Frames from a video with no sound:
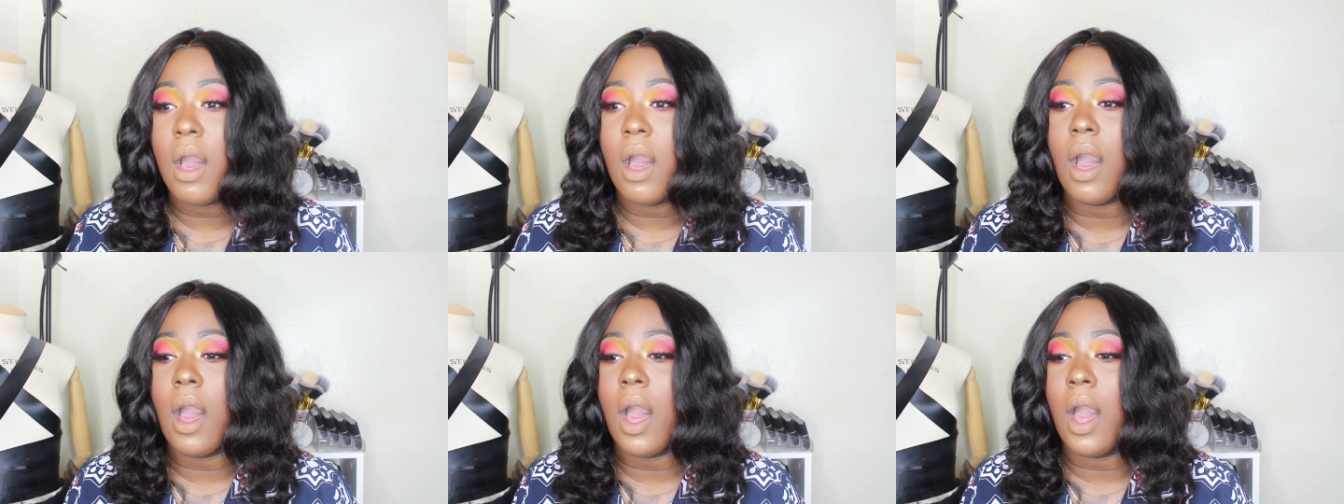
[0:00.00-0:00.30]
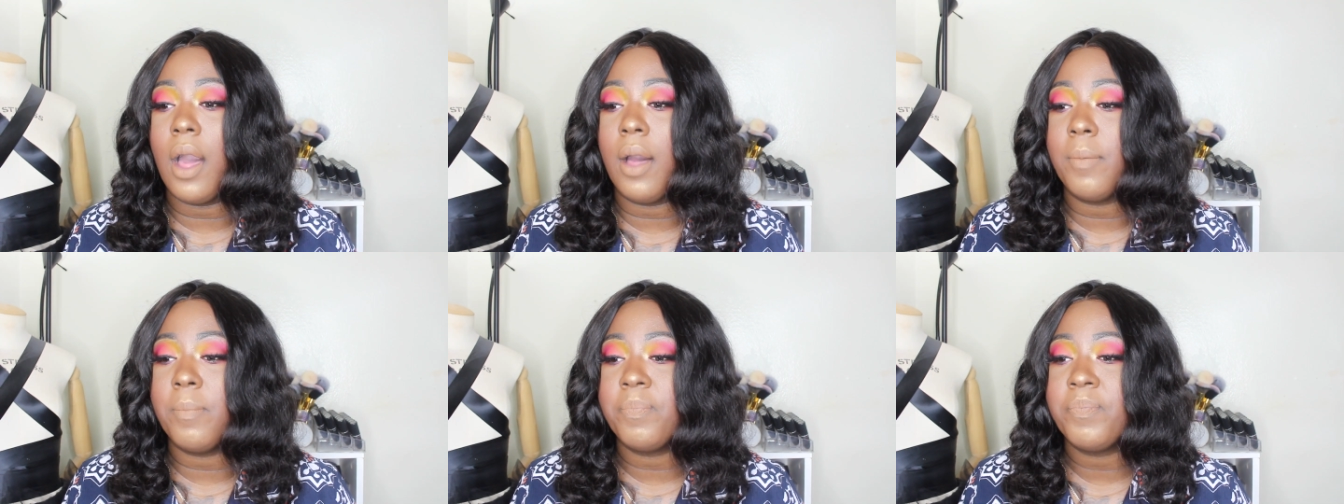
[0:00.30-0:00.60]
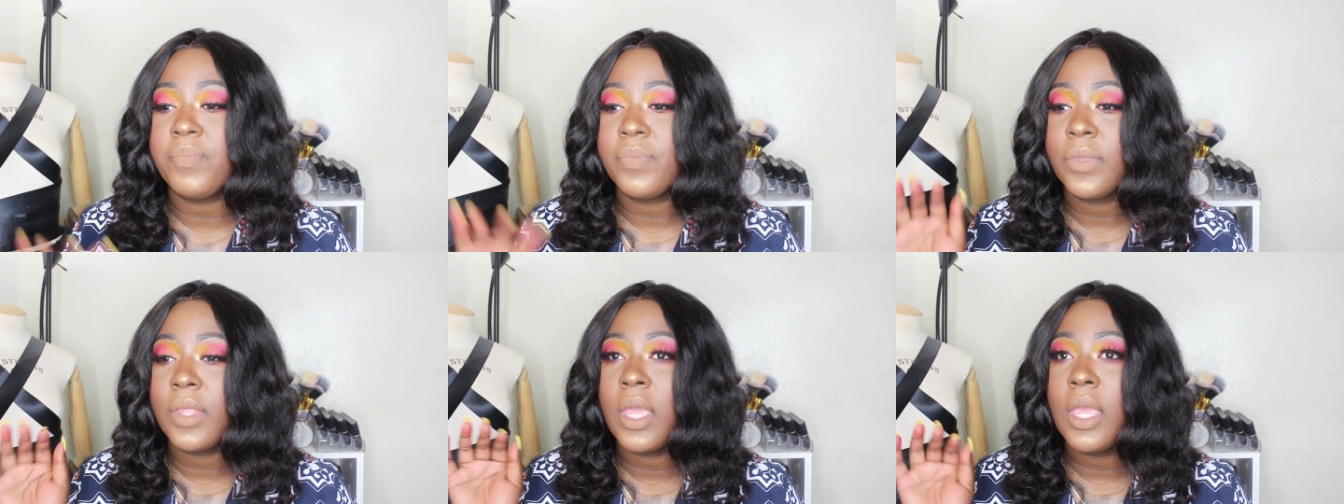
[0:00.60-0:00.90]

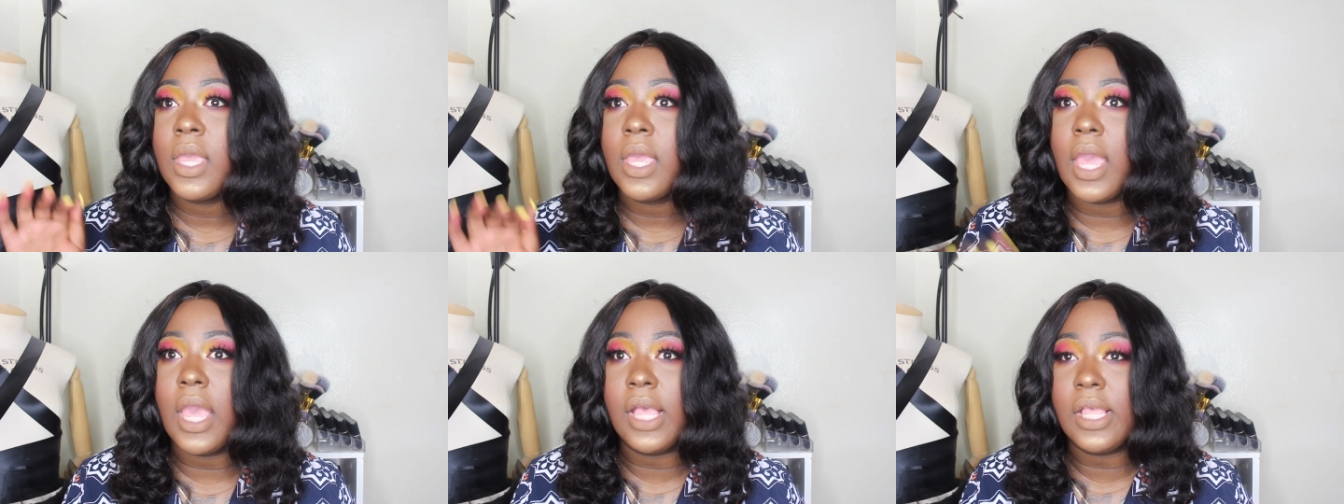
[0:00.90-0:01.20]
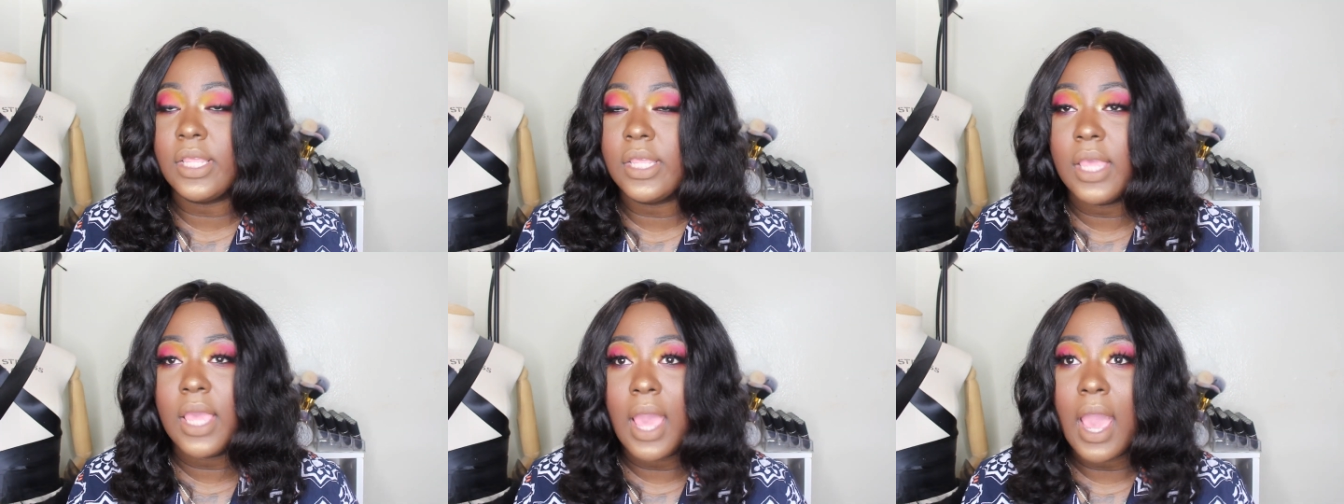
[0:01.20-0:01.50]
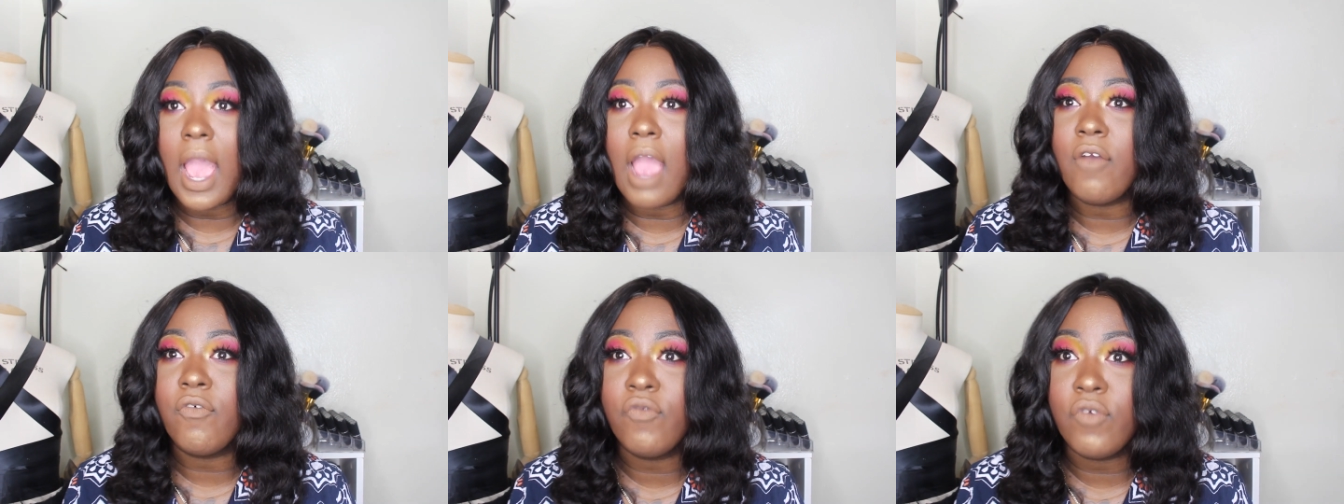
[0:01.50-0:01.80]
Um, and yeah,
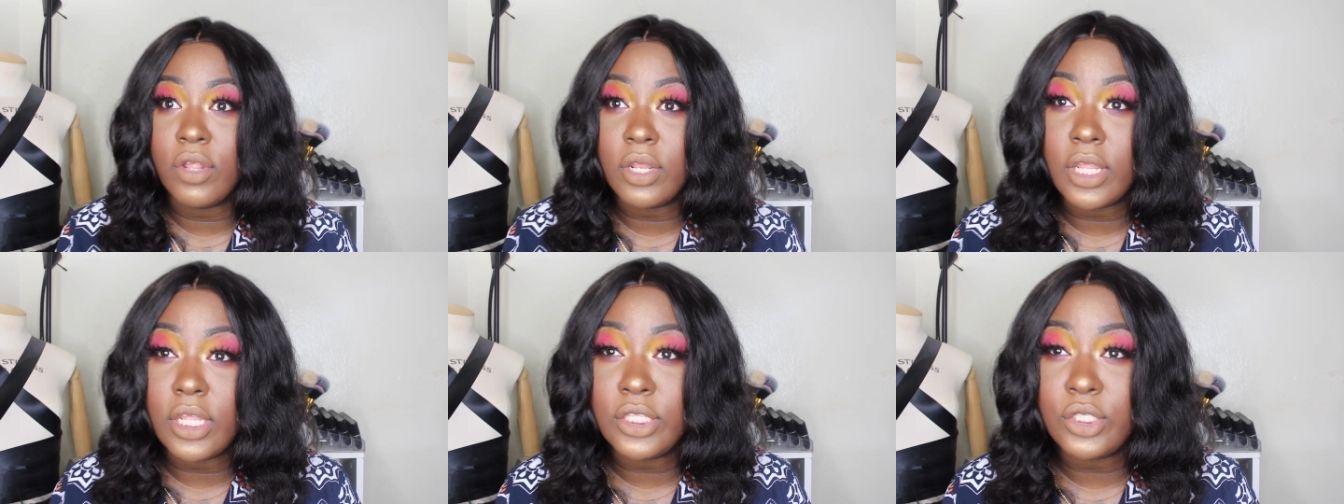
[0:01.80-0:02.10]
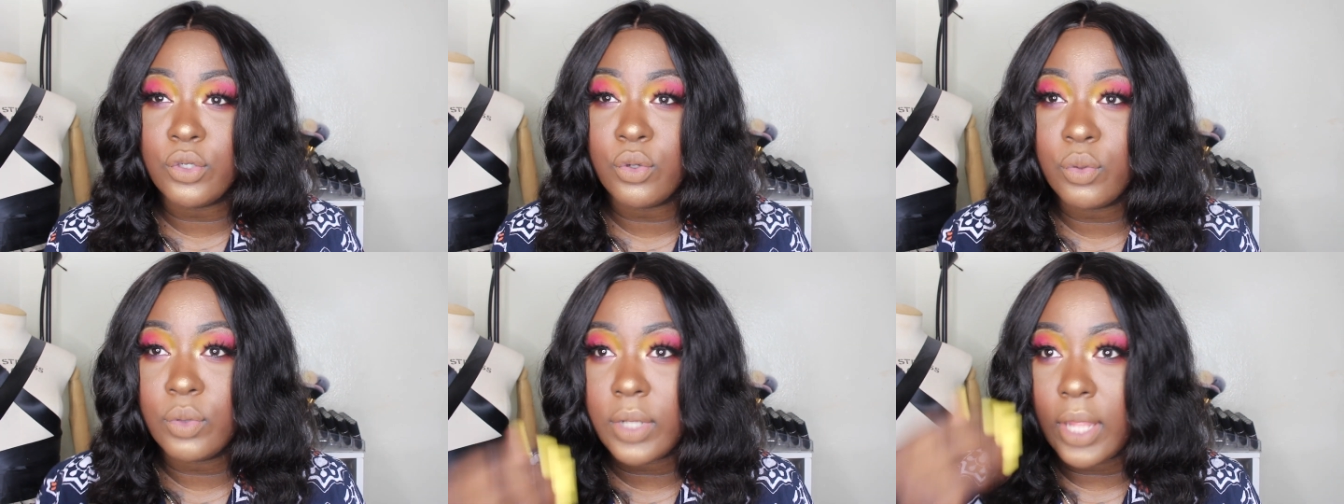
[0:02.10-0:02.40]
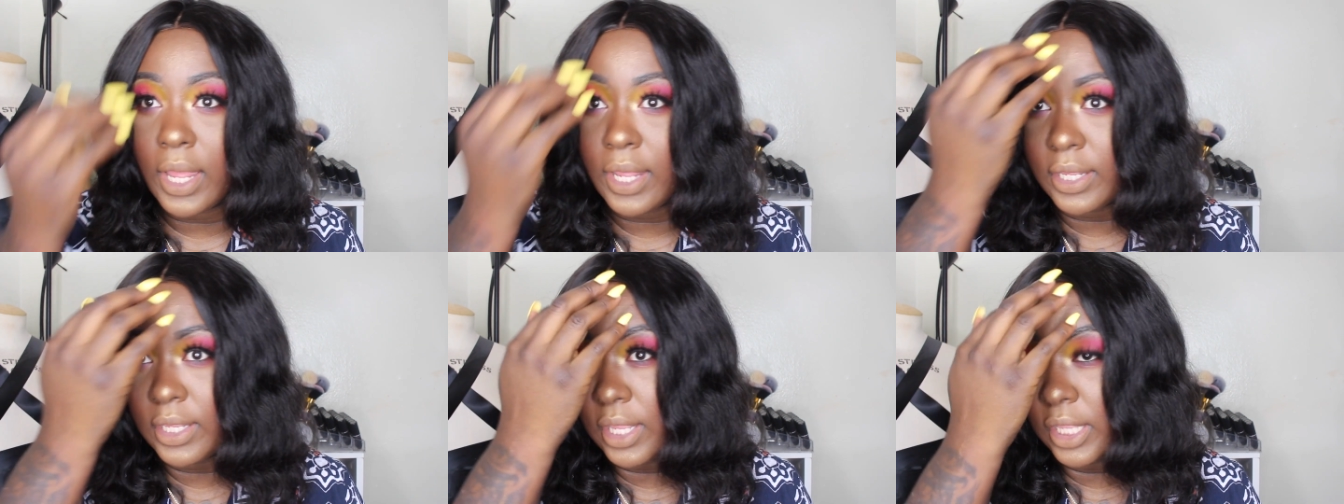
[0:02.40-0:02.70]
I really do
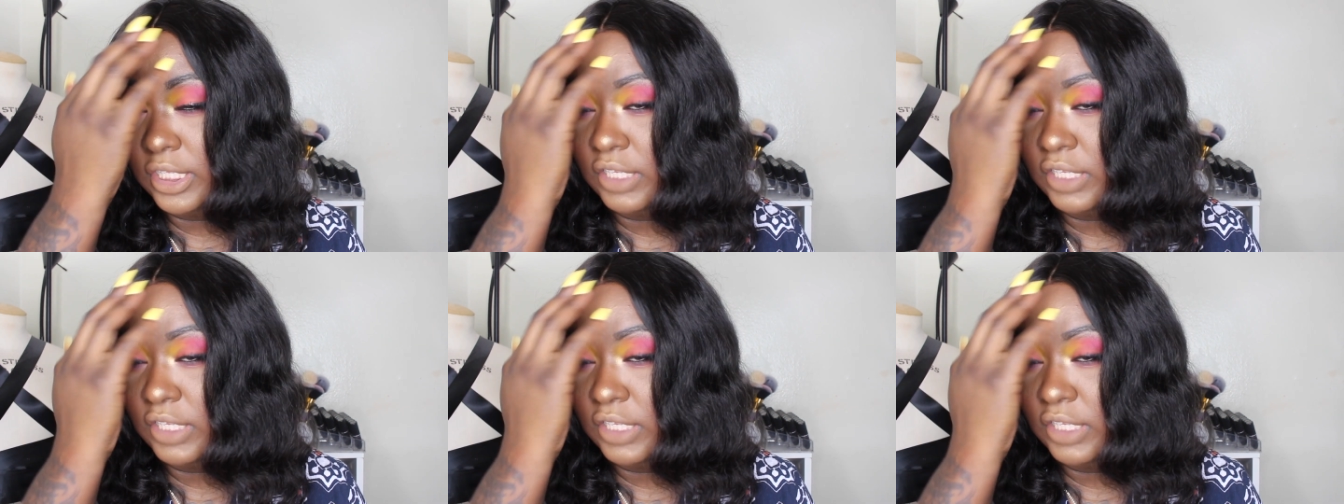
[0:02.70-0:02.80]
like it.